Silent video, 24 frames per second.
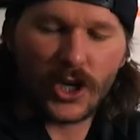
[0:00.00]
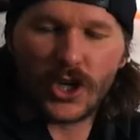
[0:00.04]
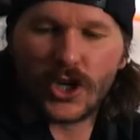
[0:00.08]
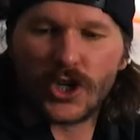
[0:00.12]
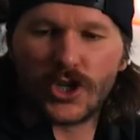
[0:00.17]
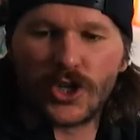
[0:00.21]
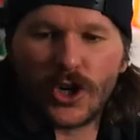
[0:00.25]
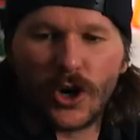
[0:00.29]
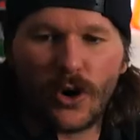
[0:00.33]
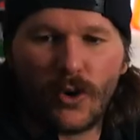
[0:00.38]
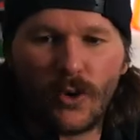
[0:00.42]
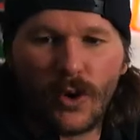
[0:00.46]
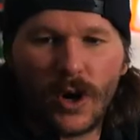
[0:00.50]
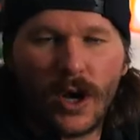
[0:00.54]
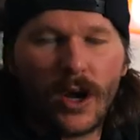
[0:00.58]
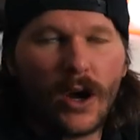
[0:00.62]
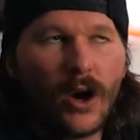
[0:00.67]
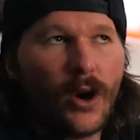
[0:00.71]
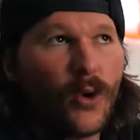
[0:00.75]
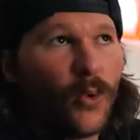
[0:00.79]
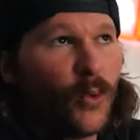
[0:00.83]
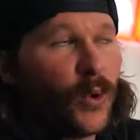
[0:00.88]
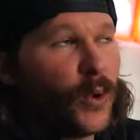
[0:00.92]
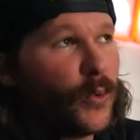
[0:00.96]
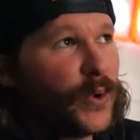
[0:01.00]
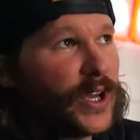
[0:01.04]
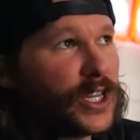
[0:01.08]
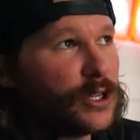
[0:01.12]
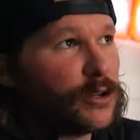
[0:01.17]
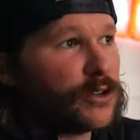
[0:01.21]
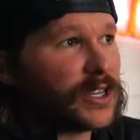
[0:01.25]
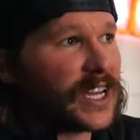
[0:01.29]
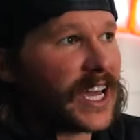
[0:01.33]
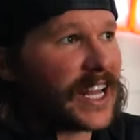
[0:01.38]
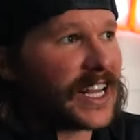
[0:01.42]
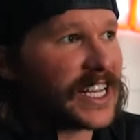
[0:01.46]
So when we
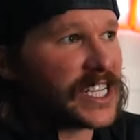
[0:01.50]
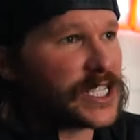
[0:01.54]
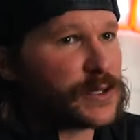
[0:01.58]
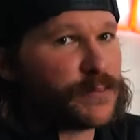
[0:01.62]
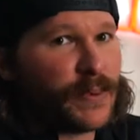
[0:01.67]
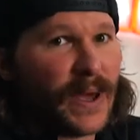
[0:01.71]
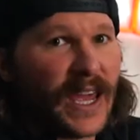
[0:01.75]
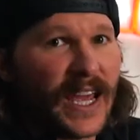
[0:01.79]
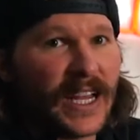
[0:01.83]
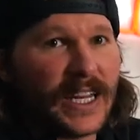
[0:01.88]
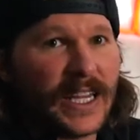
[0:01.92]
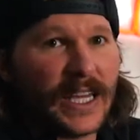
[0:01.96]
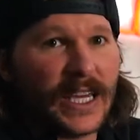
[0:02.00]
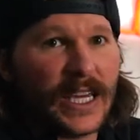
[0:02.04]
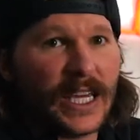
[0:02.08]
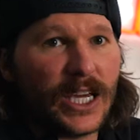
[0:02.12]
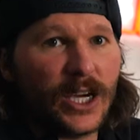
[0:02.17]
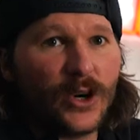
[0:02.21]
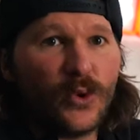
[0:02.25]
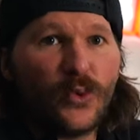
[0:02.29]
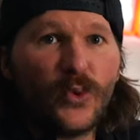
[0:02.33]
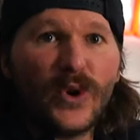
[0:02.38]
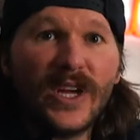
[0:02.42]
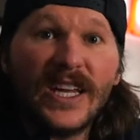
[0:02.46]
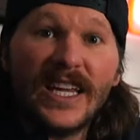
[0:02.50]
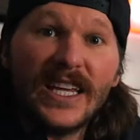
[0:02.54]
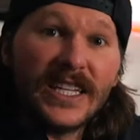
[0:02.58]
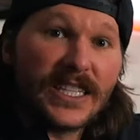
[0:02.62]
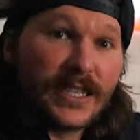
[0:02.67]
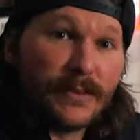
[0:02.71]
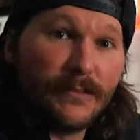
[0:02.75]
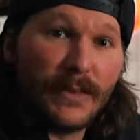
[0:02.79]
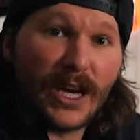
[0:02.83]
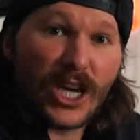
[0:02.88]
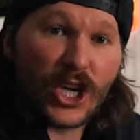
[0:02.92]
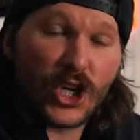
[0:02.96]
look at expanding, we need
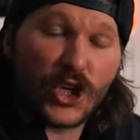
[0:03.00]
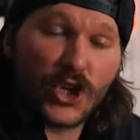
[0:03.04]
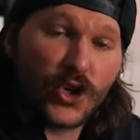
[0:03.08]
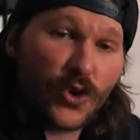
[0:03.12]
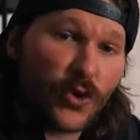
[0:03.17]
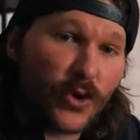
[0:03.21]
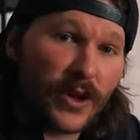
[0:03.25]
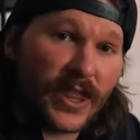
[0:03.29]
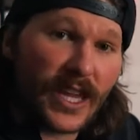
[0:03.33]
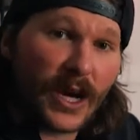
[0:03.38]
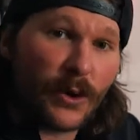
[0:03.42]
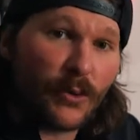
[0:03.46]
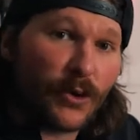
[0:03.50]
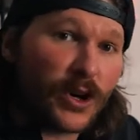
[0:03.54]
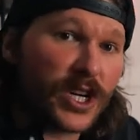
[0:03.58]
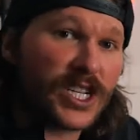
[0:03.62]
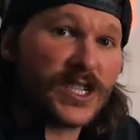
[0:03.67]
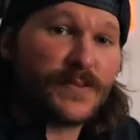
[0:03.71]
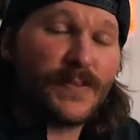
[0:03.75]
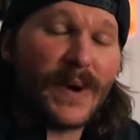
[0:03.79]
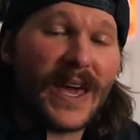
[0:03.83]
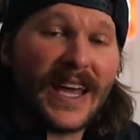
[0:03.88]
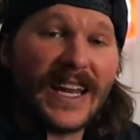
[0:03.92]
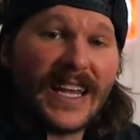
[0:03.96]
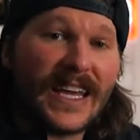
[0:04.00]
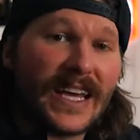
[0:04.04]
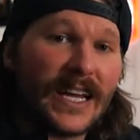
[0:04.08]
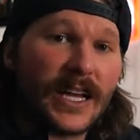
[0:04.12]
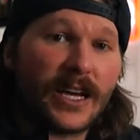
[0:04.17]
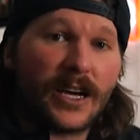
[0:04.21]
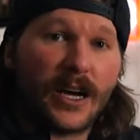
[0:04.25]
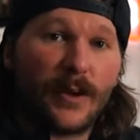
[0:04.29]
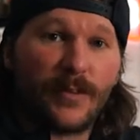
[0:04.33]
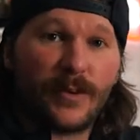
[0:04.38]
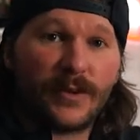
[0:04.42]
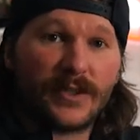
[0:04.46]
to make sure that we're expanding in a
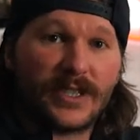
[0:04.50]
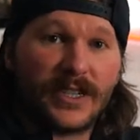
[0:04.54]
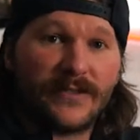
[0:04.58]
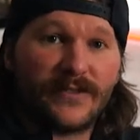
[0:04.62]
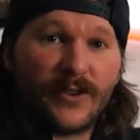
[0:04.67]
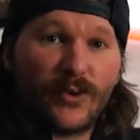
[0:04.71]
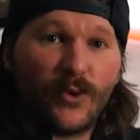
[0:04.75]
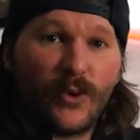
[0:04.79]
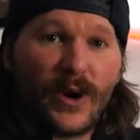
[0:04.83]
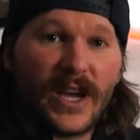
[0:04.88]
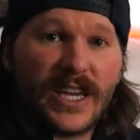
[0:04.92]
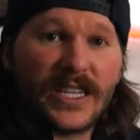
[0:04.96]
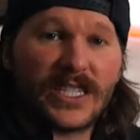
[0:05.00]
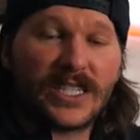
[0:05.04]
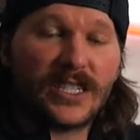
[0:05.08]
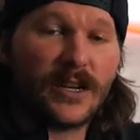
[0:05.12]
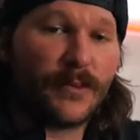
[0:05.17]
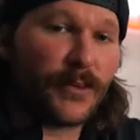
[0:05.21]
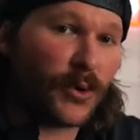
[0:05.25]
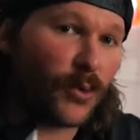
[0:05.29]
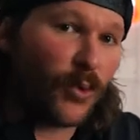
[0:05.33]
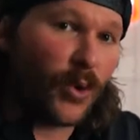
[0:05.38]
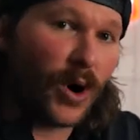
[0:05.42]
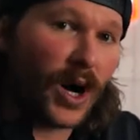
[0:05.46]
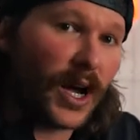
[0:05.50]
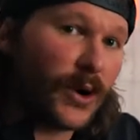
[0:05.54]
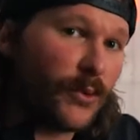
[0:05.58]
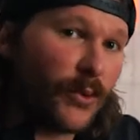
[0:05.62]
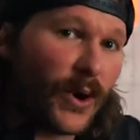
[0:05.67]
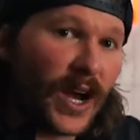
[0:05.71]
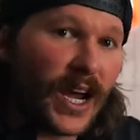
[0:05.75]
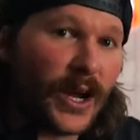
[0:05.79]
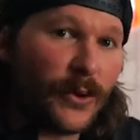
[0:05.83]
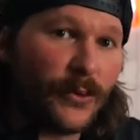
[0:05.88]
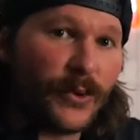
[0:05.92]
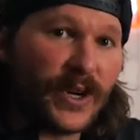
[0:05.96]
couple different ways. Number one
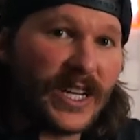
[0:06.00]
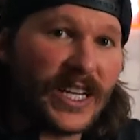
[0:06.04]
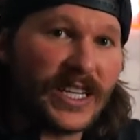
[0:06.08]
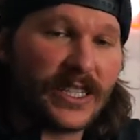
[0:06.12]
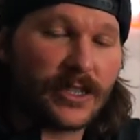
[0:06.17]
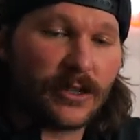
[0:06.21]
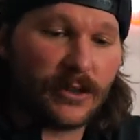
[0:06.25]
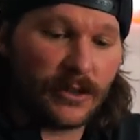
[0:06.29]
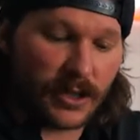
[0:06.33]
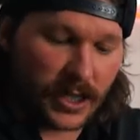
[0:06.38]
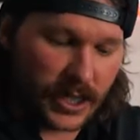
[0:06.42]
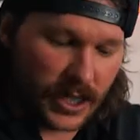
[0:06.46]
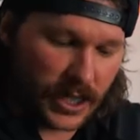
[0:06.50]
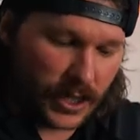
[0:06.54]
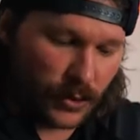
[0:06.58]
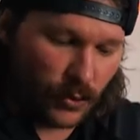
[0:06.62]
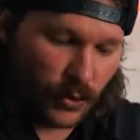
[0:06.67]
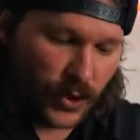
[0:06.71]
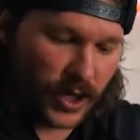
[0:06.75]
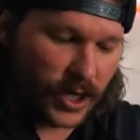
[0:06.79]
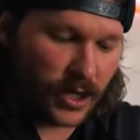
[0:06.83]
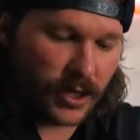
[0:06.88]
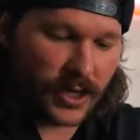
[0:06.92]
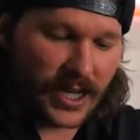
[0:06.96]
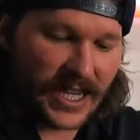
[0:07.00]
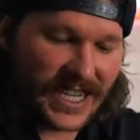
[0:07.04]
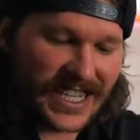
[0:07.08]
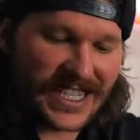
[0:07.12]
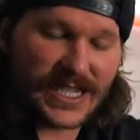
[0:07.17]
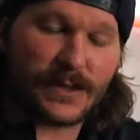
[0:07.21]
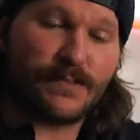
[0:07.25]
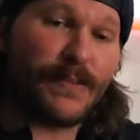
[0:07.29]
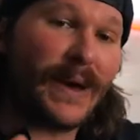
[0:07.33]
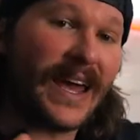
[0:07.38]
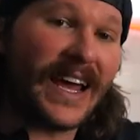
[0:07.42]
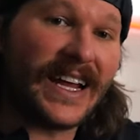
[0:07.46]
way we need to look at we're
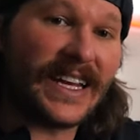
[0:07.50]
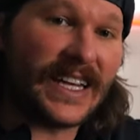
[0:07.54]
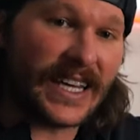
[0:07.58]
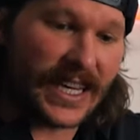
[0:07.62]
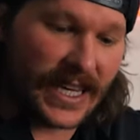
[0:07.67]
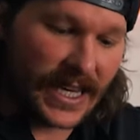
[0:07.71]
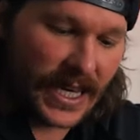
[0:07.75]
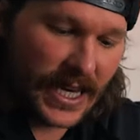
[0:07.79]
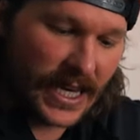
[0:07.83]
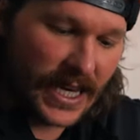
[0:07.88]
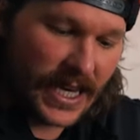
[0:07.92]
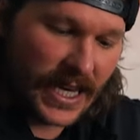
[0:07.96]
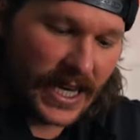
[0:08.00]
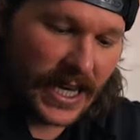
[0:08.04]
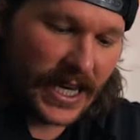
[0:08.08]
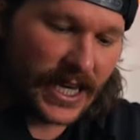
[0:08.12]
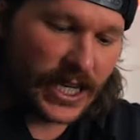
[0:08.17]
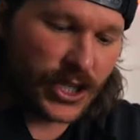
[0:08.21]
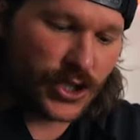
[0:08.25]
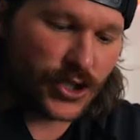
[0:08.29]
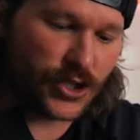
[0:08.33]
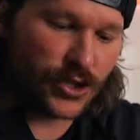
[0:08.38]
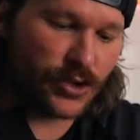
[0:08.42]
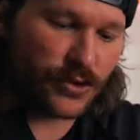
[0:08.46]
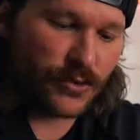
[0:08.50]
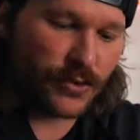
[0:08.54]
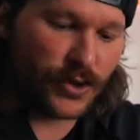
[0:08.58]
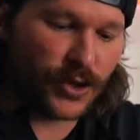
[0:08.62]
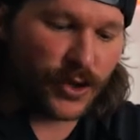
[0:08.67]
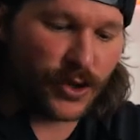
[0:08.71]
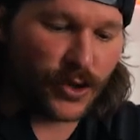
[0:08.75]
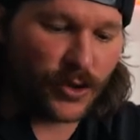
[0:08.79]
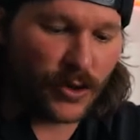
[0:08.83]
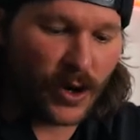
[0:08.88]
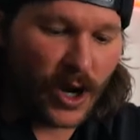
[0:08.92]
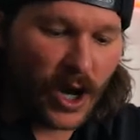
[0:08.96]
expanding is
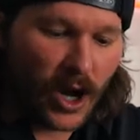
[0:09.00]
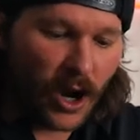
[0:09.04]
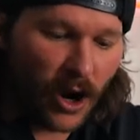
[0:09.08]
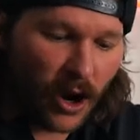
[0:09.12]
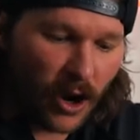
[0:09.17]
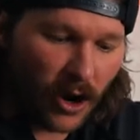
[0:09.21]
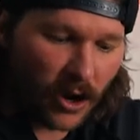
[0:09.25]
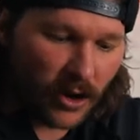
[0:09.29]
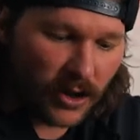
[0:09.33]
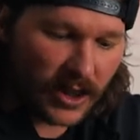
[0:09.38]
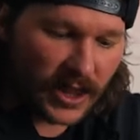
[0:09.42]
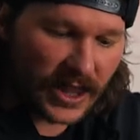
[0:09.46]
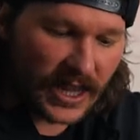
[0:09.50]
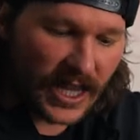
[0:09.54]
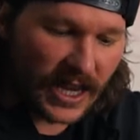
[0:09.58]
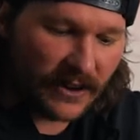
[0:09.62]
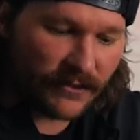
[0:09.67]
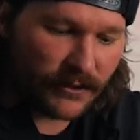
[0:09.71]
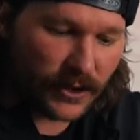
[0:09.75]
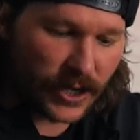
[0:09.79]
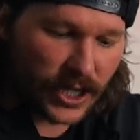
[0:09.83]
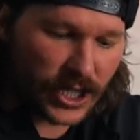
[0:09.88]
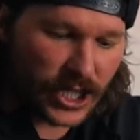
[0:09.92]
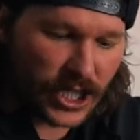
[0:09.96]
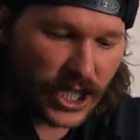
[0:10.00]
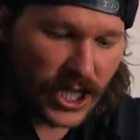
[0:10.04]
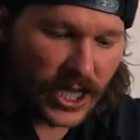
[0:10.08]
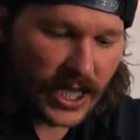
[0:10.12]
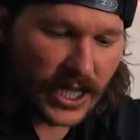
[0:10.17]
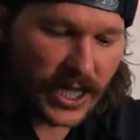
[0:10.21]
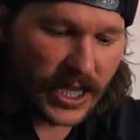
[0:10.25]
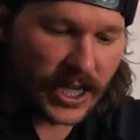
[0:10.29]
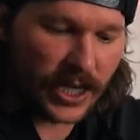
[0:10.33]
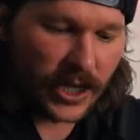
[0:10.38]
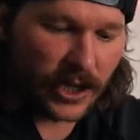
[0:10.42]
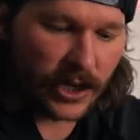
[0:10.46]
through our leverage
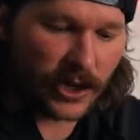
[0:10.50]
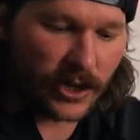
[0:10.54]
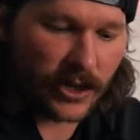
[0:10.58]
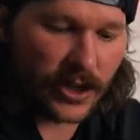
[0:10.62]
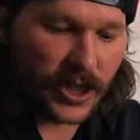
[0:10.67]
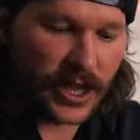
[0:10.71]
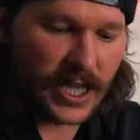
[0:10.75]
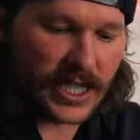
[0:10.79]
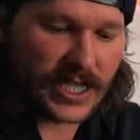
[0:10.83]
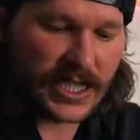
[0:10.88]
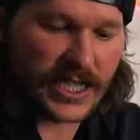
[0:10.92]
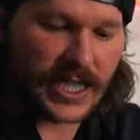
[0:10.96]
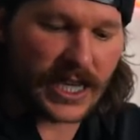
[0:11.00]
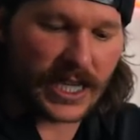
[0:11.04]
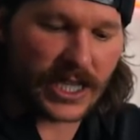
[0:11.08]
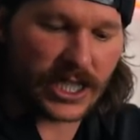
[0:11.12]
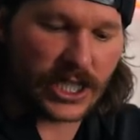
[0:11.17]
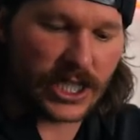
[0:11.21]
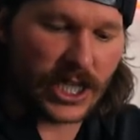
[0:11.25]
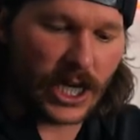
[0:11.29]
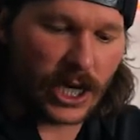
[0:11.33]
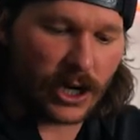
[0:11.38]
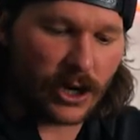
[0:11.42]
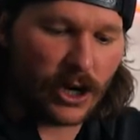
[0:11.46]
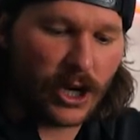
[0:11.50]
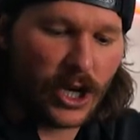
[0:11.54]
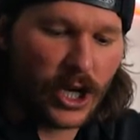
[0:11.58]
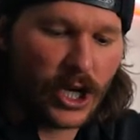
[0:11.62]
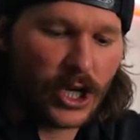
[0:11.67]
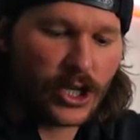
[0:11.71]
here this next year.